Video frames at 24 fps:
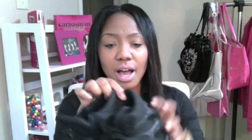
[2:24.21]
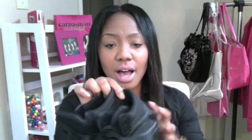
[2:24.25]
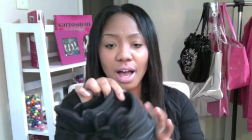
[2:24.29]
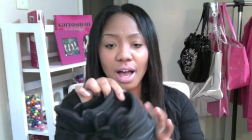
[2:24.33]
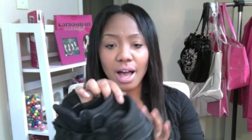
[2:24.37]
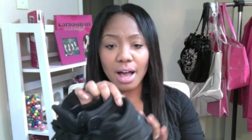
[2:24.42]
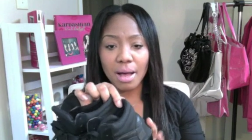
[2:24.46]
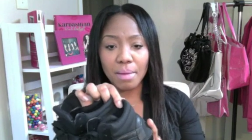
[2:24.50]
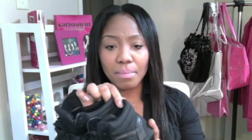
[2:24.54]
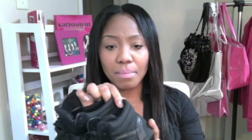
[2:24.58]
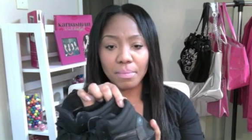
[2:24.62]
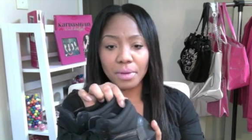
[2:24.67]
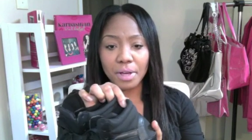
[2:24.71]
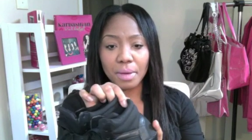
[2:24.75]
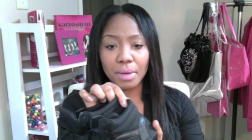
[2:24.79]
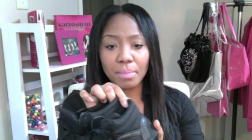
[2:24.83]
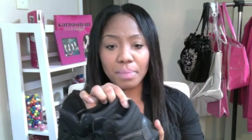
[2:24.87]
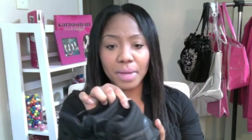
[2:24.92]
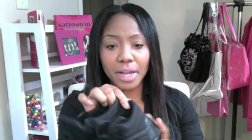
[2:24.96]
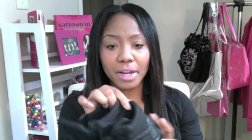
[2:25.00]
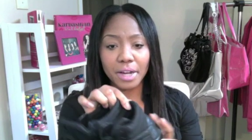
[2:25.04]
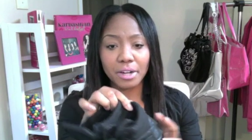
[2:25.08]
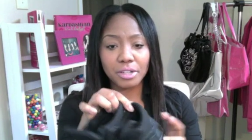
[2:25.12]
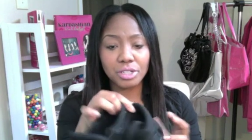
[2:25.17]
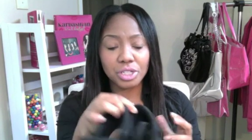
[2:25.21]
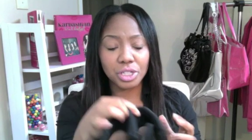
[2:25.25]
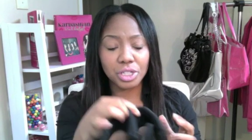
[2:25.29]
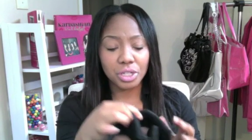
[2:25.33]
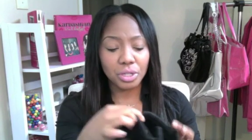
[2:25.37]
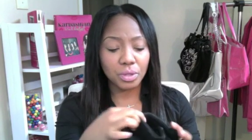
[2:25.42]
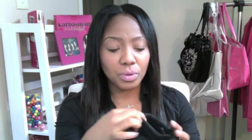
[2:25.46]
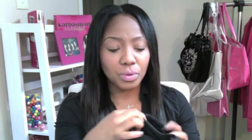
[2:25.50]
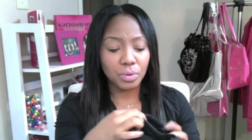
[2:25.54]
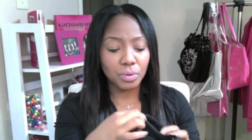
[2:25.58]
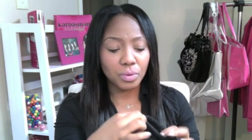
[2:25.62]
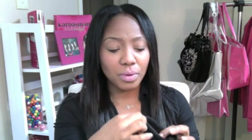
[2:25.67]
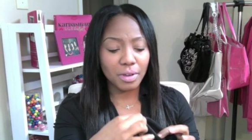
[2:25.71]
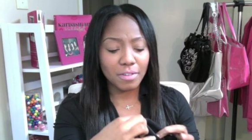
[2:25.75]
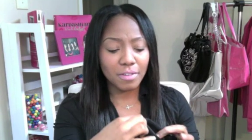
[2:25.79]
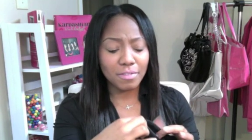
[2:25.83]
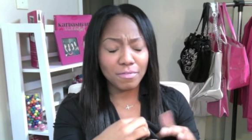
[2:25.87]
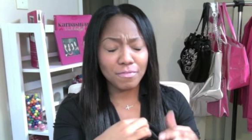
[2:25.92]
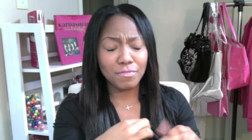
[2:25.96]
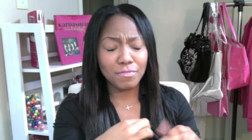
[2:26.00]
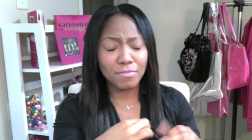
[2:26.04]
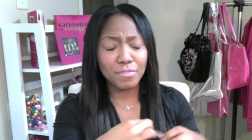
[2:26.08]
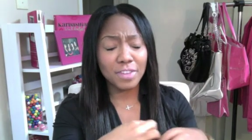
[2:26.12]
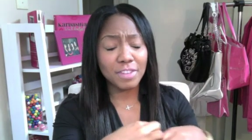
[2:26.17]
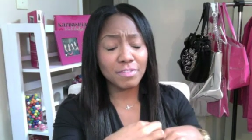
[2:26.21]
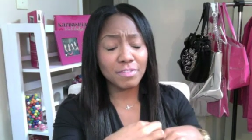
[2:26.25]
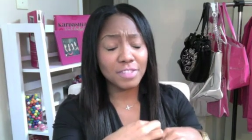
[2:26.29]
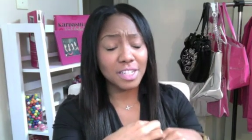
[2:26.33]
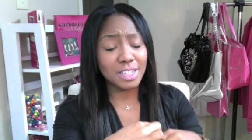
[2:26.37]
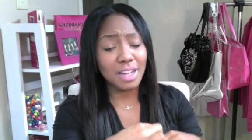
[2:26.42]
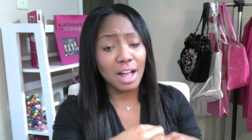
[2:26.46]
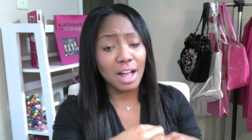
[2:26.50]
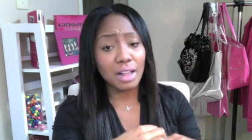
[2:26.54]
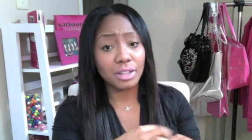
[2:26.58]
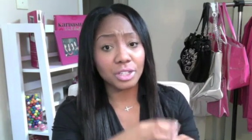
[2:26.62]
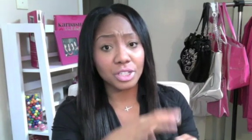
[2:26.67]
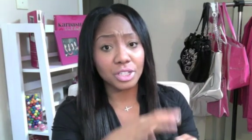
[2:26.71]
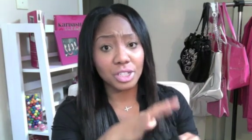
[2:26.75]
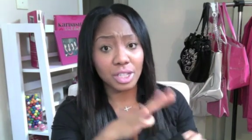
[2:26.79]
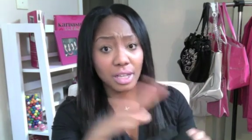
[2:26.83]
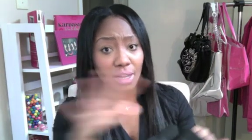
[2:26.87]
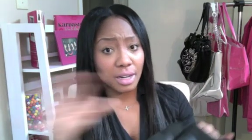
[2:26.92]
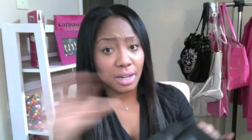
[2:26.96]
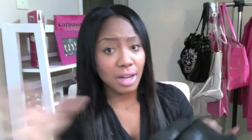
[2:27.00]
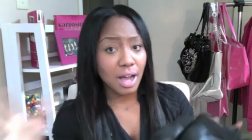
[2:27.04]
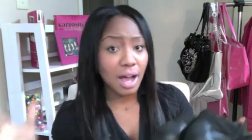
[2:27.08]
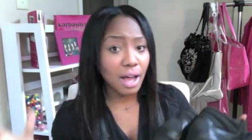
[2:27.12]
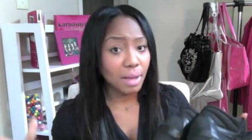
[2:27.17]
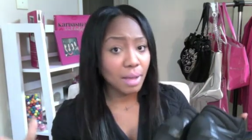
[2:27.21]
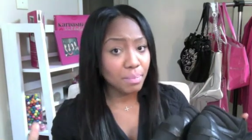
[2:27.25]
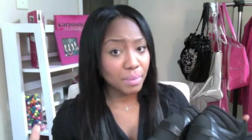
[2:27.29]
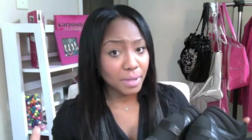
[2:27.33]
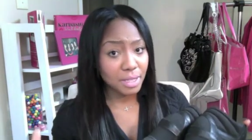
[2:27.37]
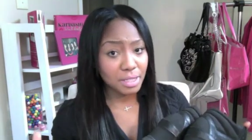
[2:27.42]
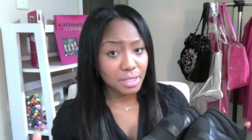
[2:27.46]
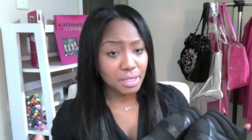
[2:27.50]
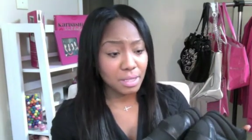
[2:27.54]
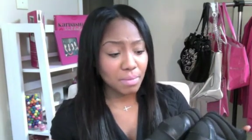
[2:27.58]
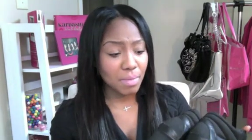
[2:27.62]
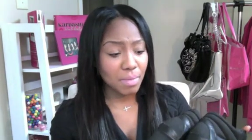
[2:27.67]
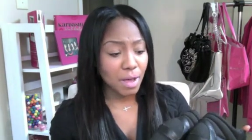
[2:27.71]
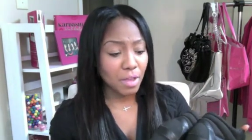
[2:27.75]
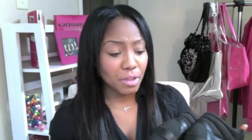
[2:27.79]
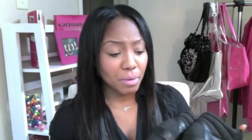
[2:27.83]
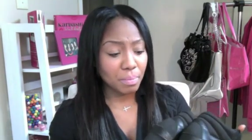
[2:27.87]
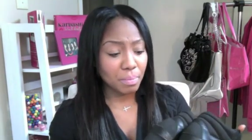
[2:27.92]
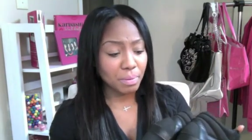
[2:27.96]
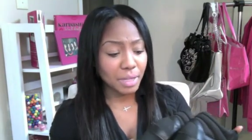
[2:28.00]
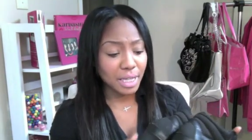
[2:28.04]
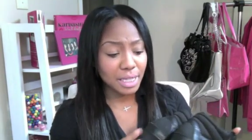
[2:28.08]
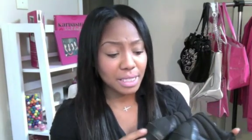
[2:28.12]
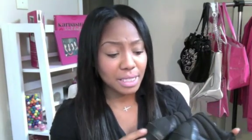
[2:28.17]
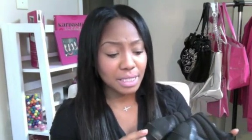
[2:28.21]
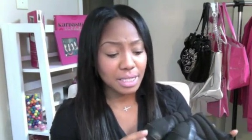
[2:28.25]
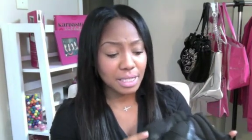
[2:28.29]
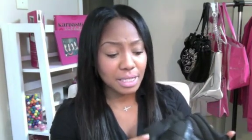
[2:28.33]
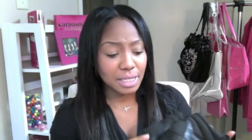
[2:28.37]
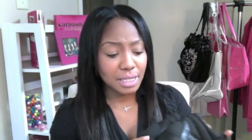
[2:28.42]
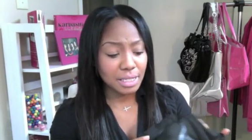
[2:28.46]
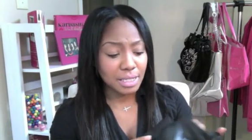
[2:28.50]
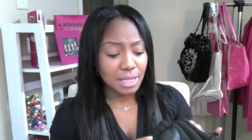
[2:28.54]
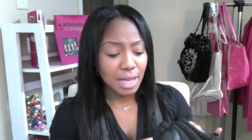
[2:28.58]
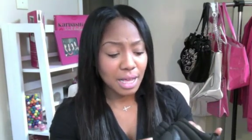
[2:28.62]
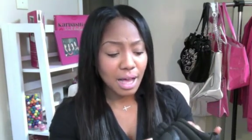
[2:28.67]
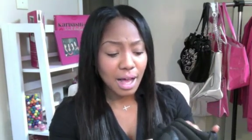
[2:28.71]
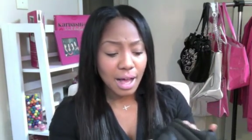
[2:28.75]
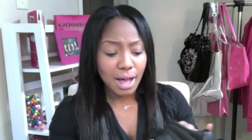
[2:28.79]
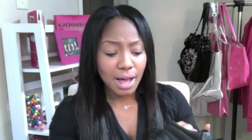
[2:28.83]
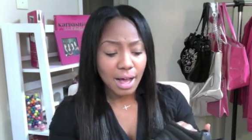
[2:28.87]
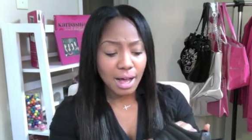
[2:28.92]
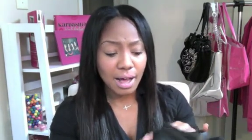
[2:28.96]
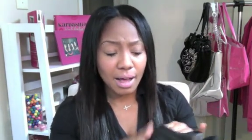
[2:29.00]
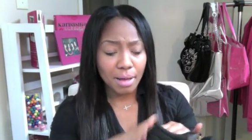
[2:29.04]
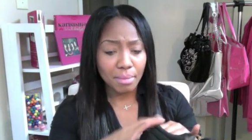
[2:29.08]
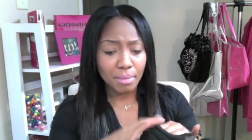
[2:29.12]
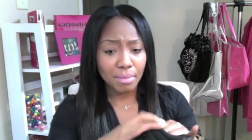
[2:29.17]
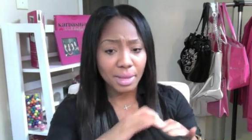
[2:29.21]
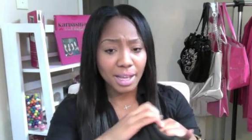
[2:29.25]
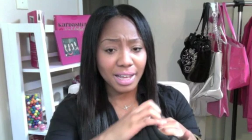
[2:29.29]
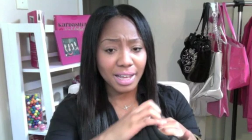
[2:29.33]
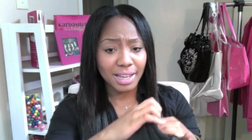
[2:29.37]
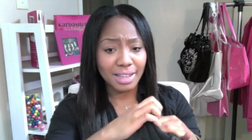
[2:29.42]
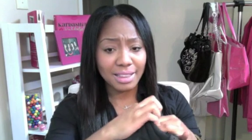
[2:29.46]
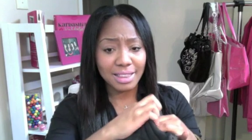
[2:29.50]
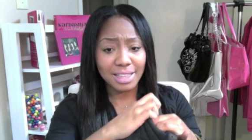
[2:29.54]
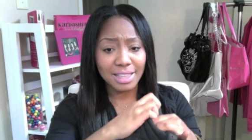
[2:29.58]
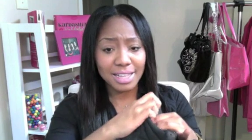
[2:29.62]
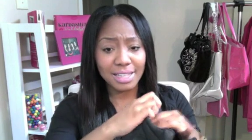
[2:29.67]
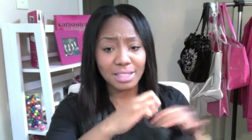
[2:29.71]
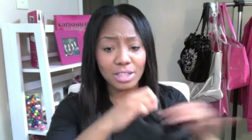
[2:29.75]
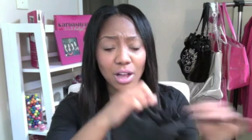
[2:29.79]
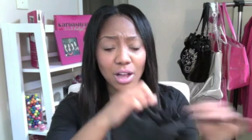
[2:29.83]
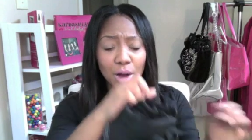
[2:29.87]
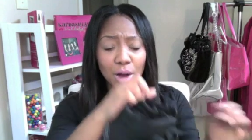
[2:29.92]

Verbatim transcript: um, compared to $50 and up. It's some other places. Um, and these are